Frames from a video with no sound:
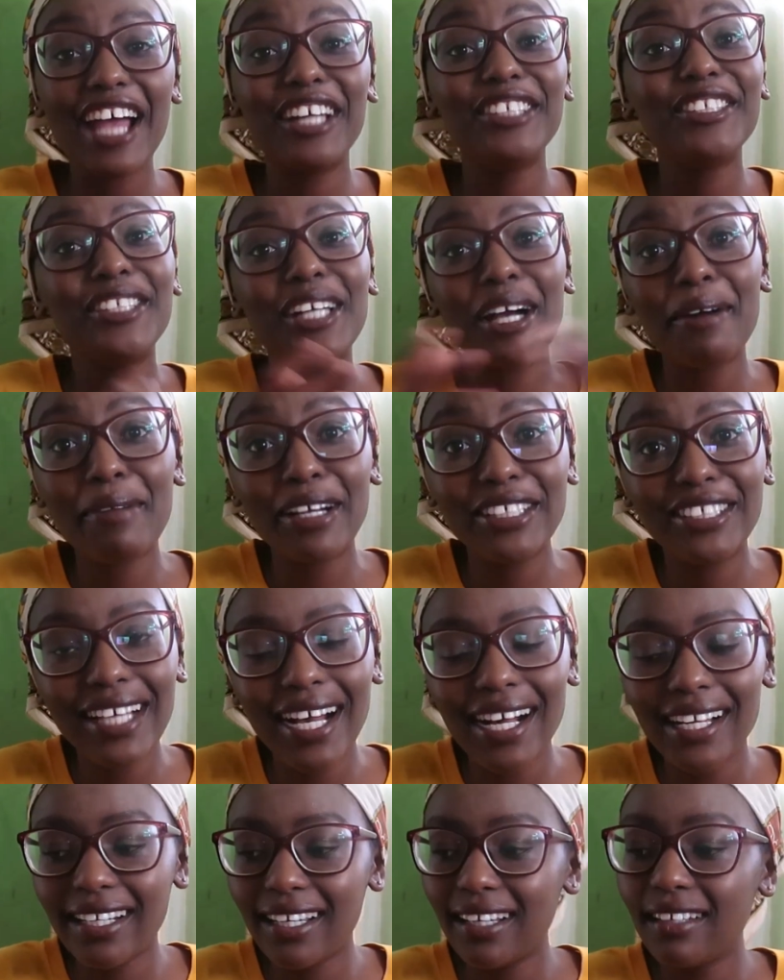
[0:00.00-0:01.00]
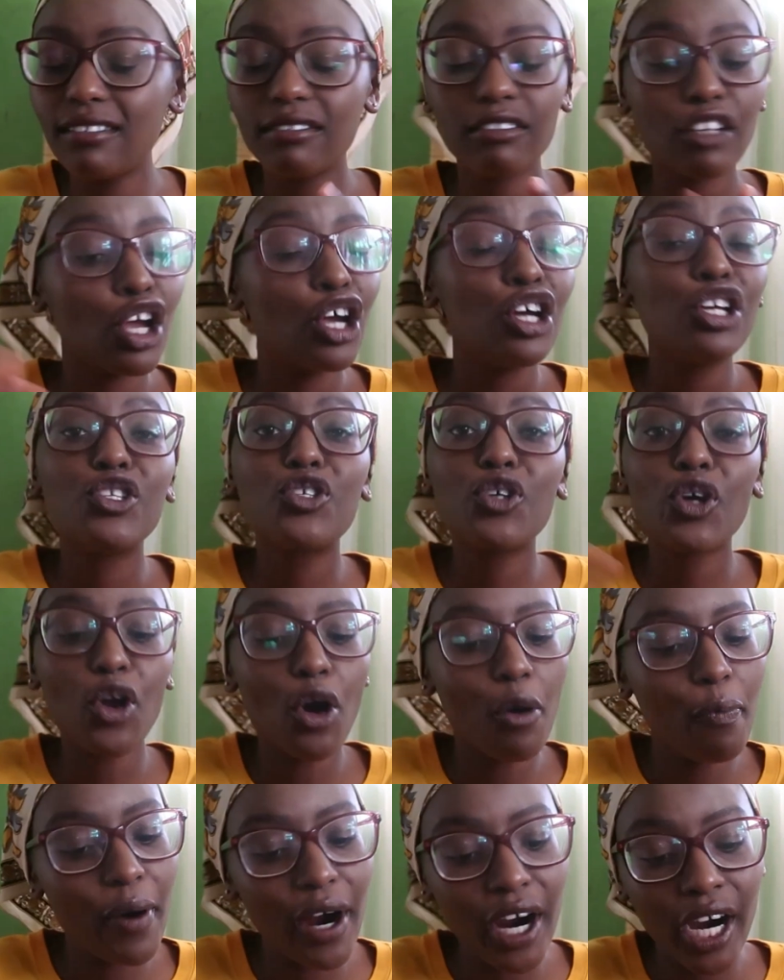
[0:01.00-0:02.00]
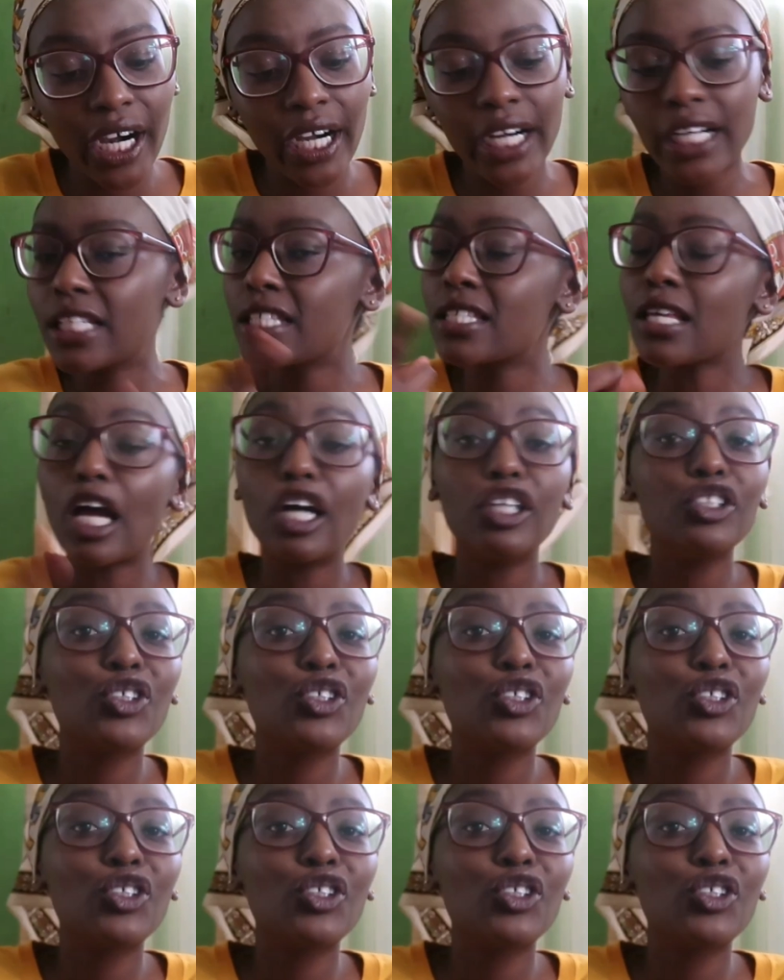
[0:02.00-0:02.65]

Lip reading: And share my channel to your parents,